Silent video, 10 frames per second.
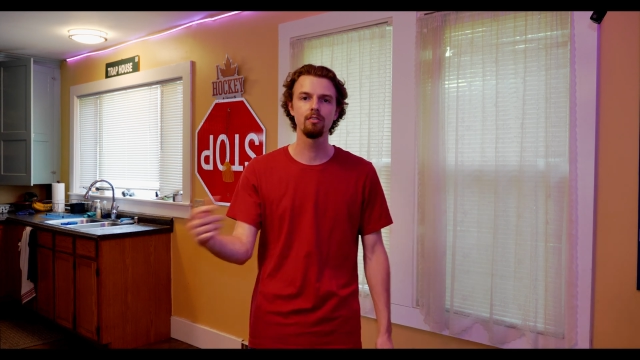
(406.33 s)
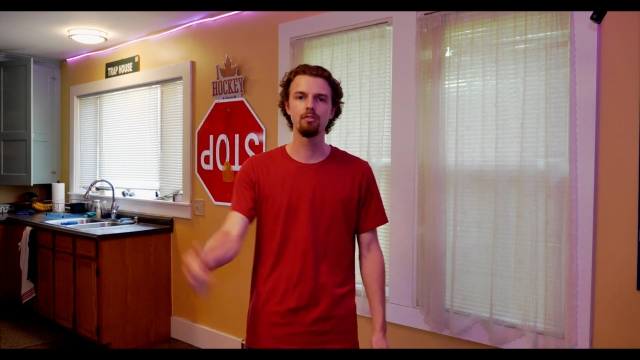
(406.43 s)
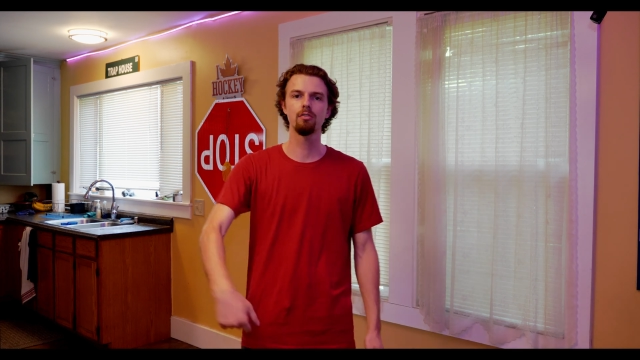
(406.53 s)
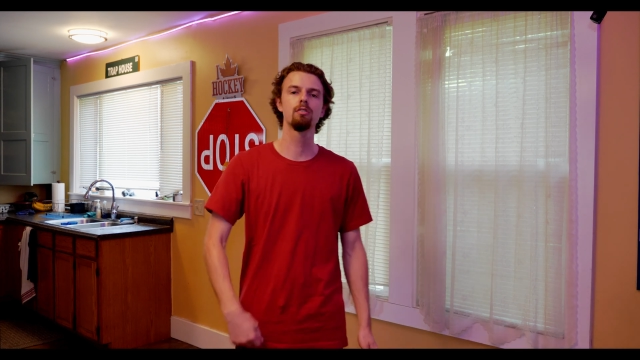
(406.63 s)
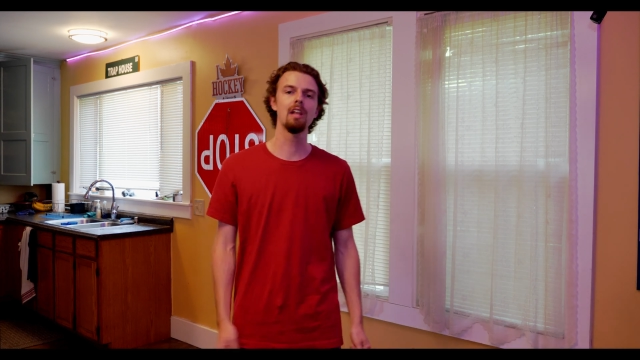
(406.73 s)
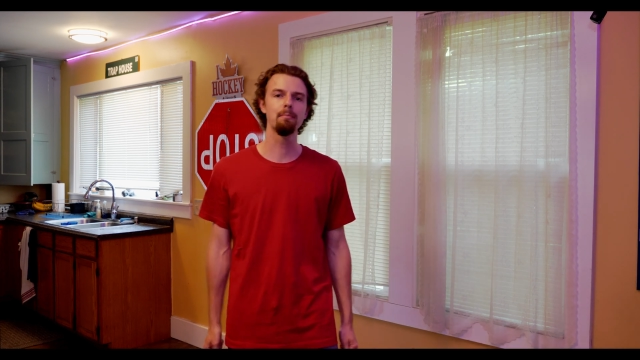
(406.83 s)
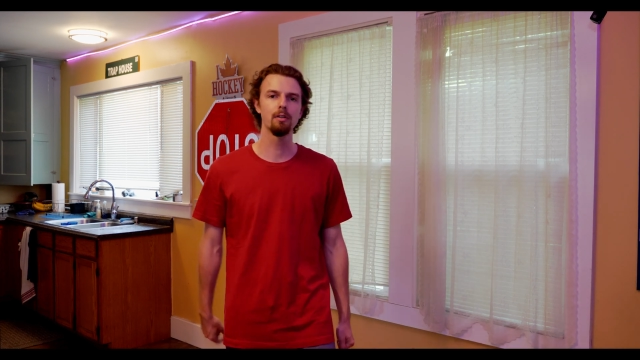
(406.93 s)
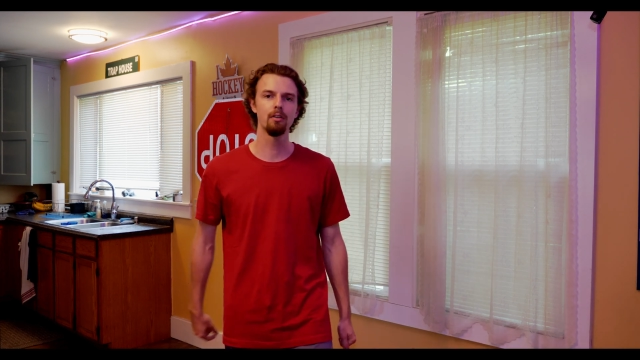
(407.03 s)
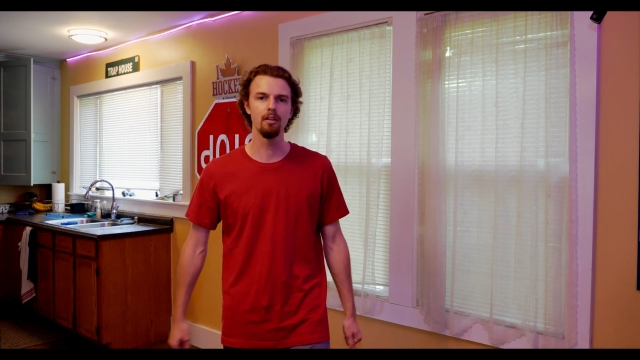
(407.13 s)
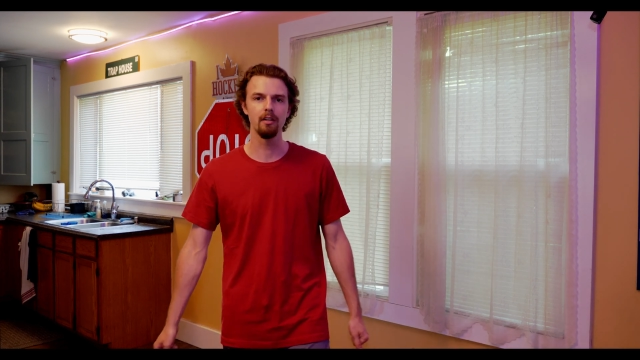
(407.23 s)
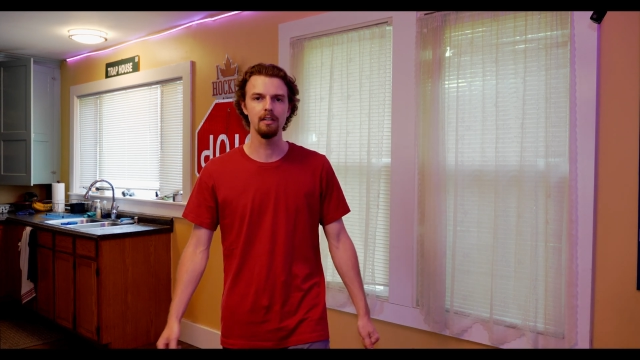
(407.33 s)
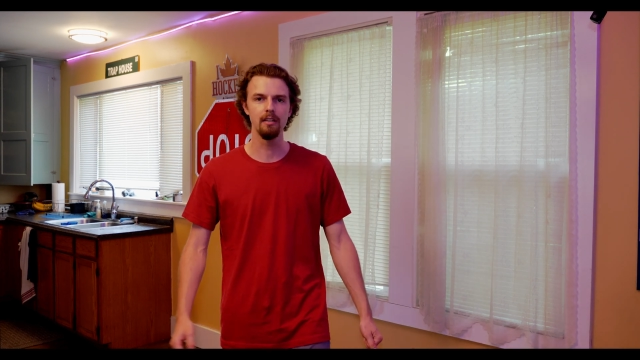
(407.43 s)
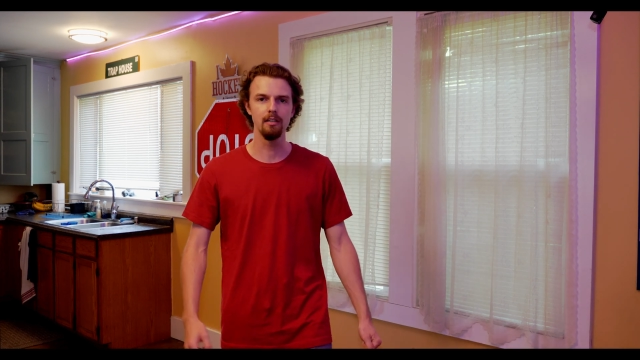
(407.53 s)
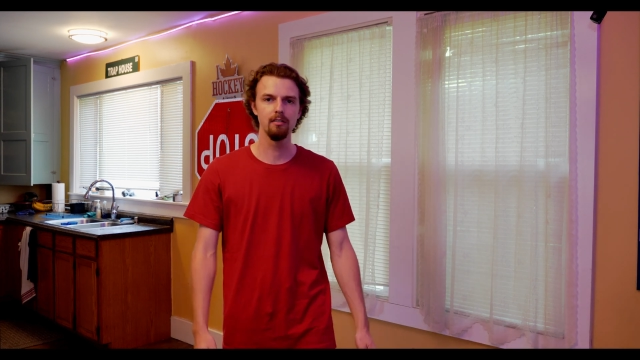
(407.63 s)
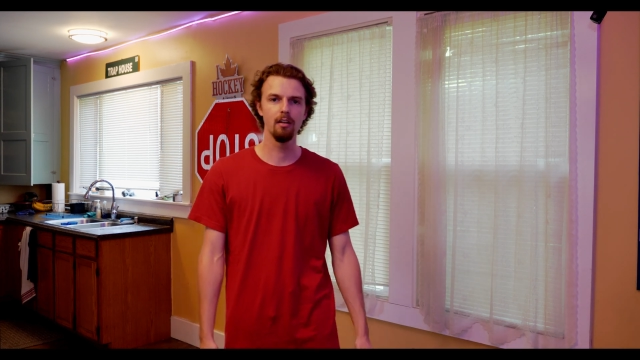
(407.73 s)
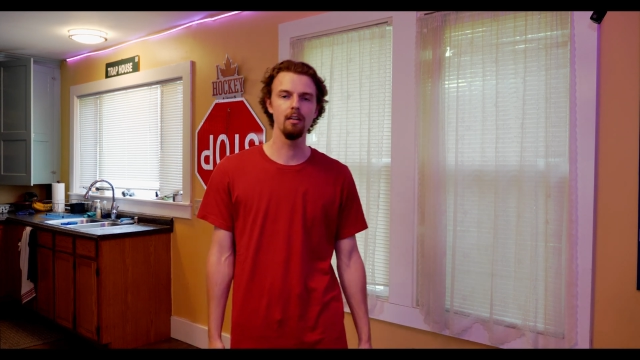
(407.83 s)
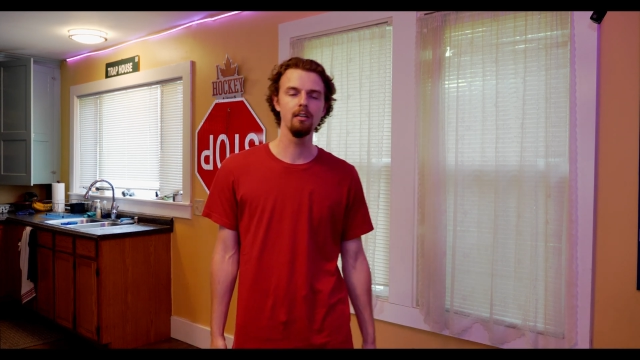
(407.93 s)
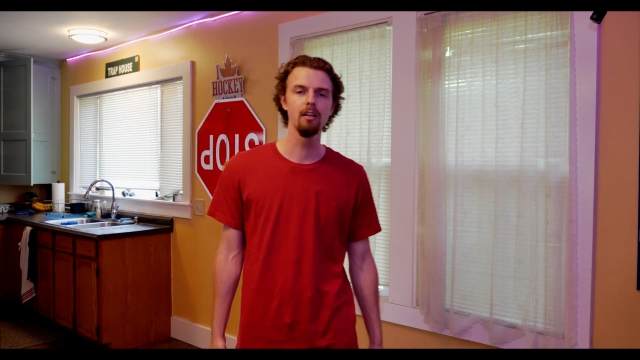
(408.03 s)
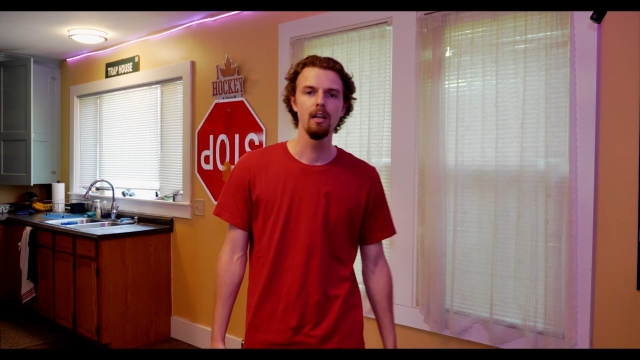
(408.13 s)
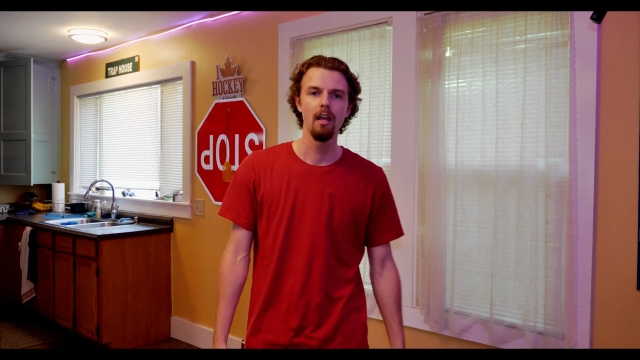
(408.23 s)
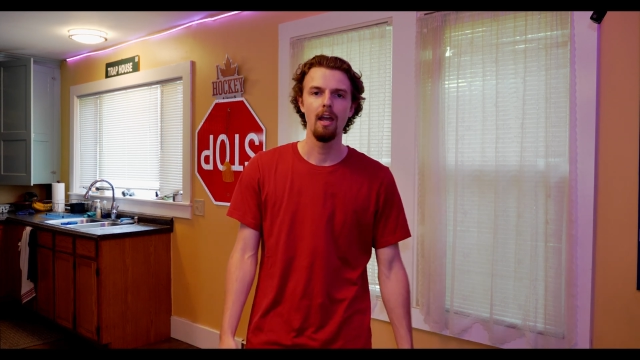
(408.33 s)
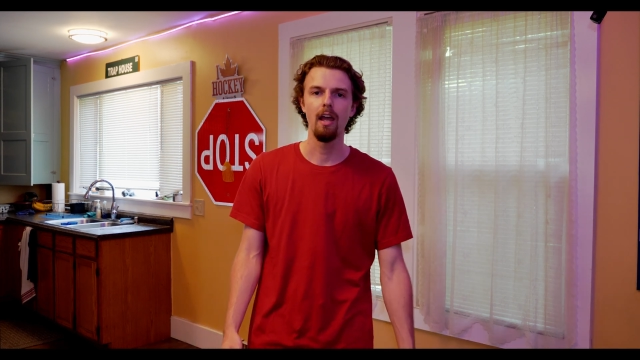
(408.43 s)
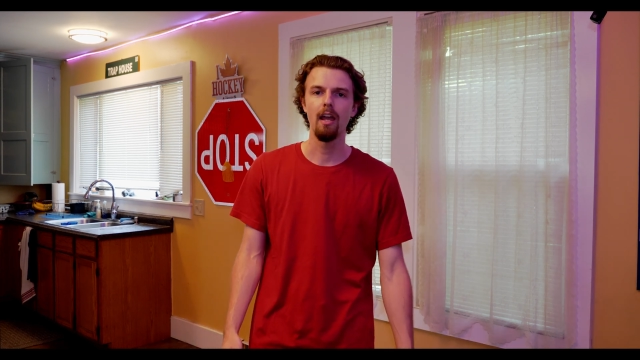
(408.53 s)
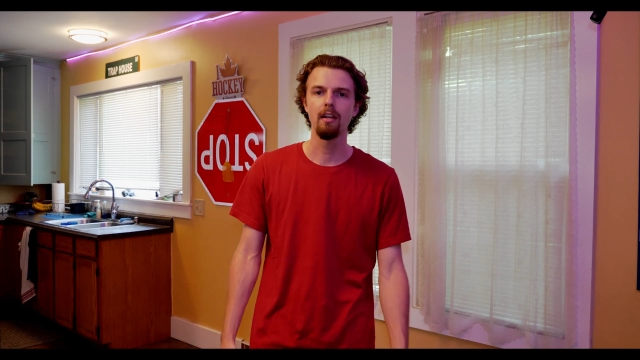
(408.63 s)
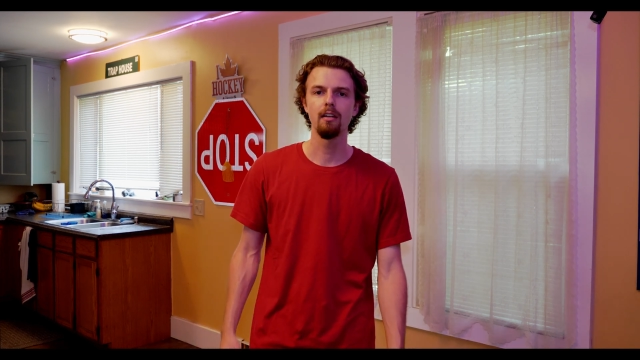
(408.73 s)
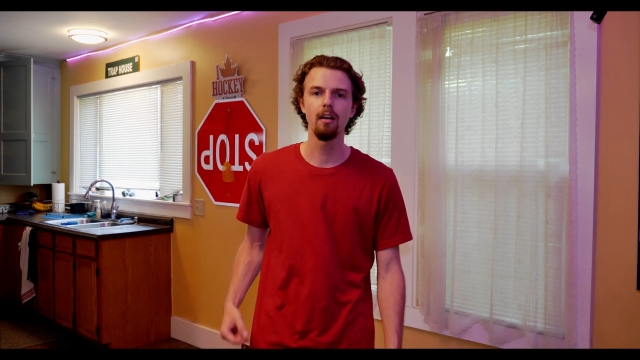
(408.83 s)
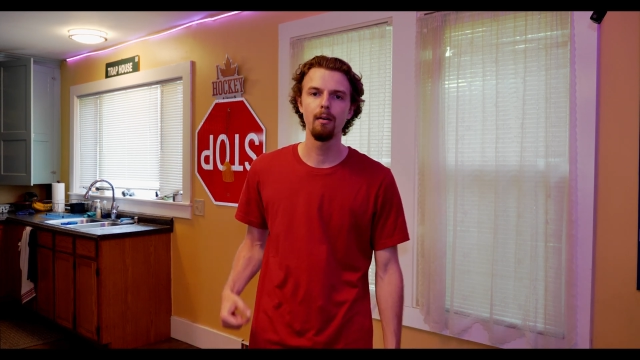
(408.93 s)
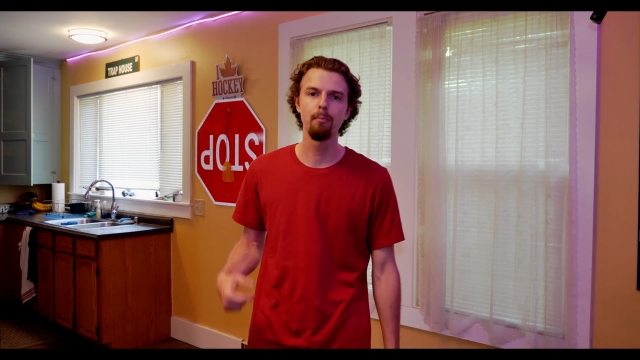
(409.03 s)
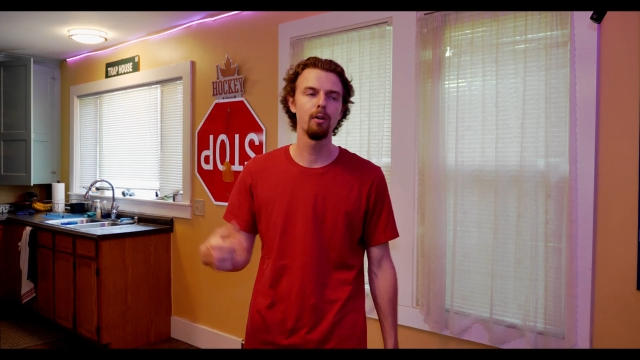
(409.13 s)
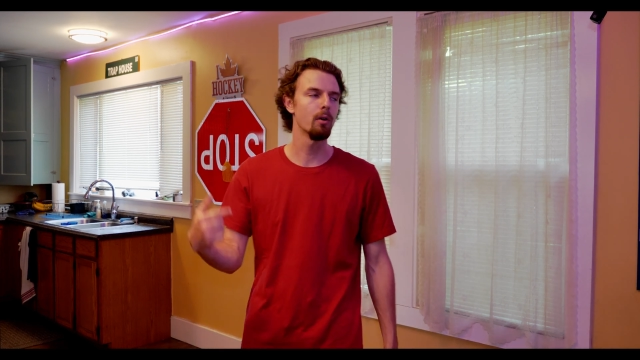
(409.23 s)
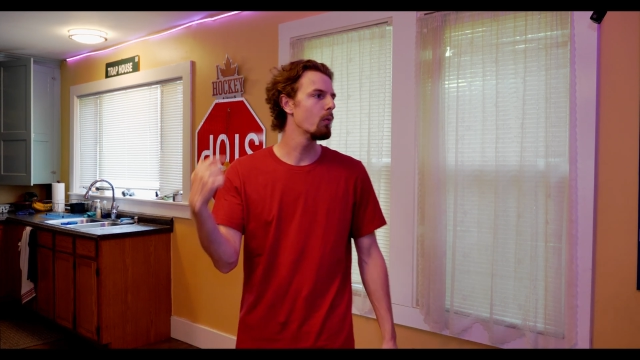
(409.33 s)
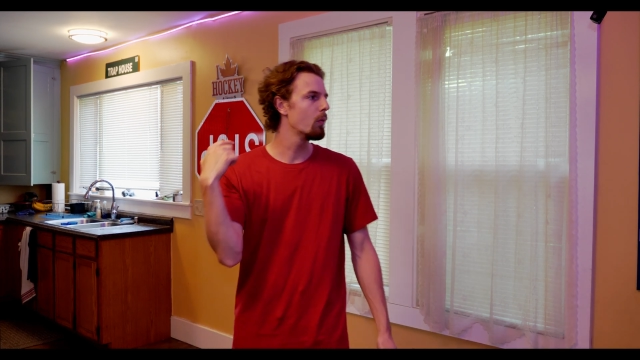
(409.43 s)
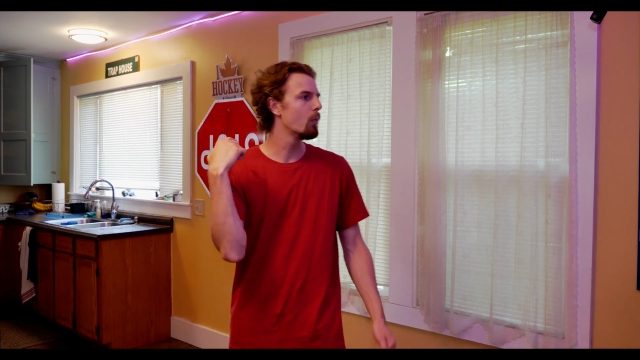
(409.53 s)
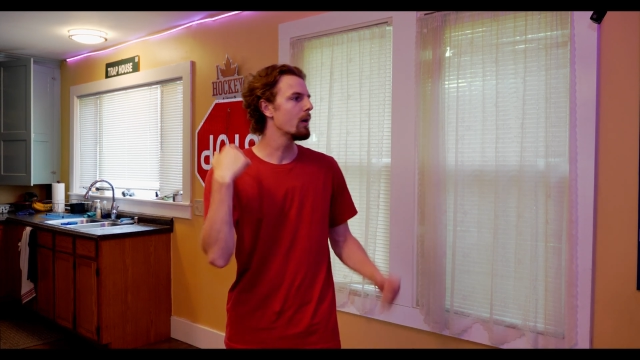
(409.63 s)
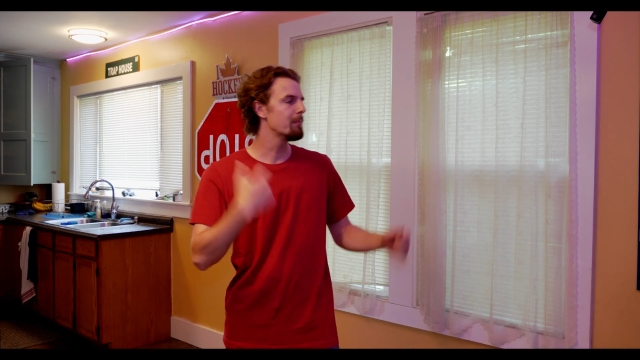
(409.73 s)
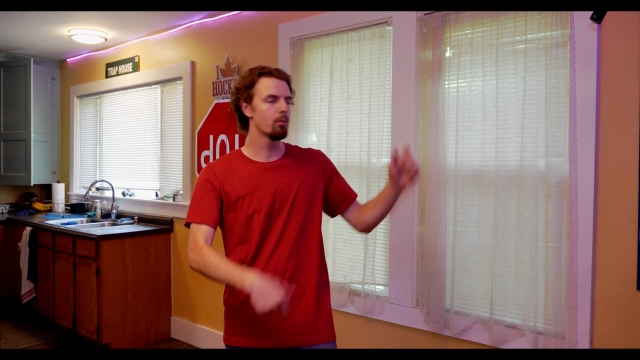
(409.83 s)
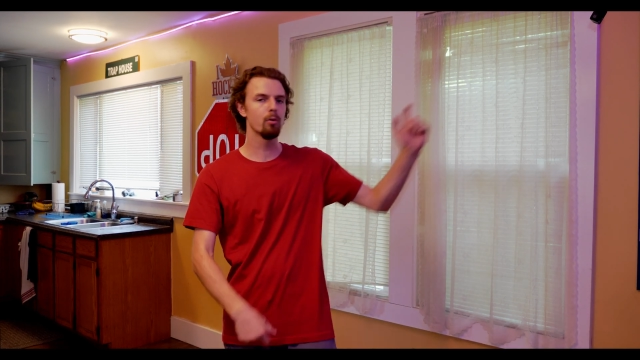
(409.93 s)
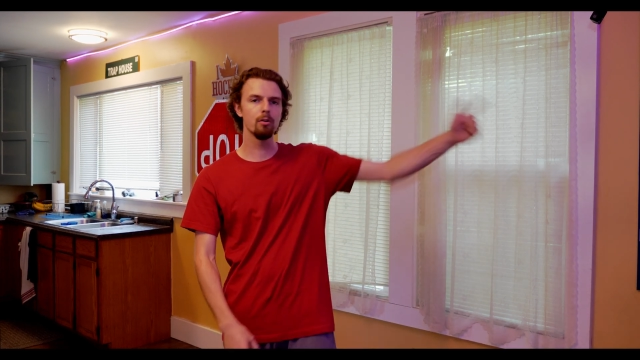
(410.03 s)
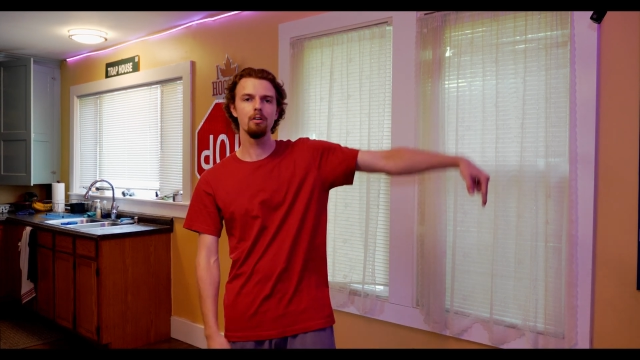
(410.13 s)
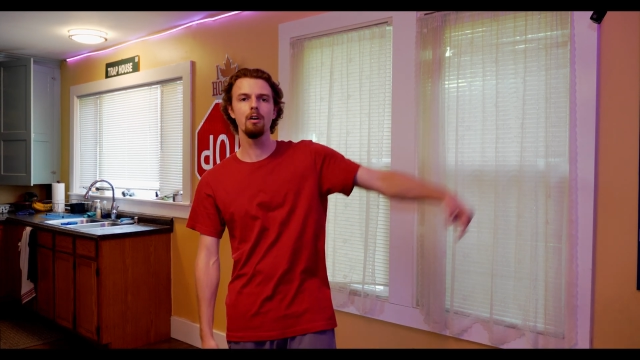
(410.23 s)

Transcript: slap those LEDs on and put a white border